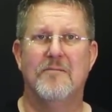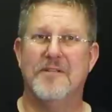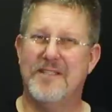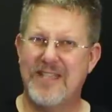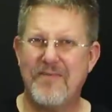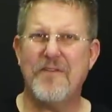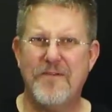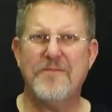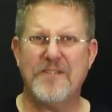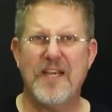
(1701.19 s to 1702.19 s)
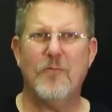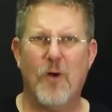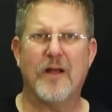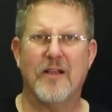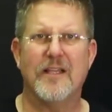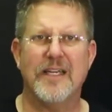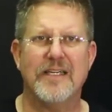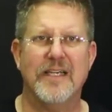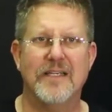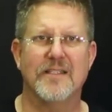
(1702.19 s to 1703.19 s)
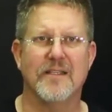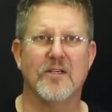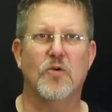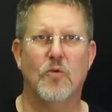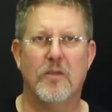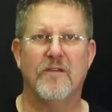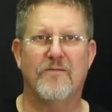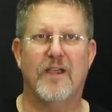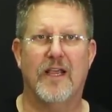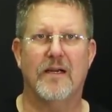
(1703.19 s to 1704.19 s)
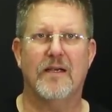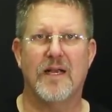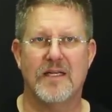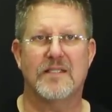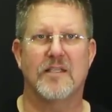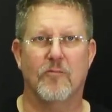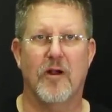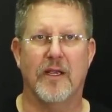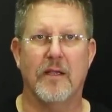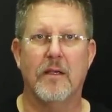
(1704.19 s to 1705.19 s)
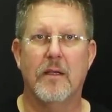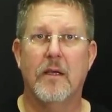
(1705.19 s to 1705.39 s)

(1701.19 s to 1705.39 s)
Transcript: With seven fifteen watt L E Ds and the cooling fan constantly running,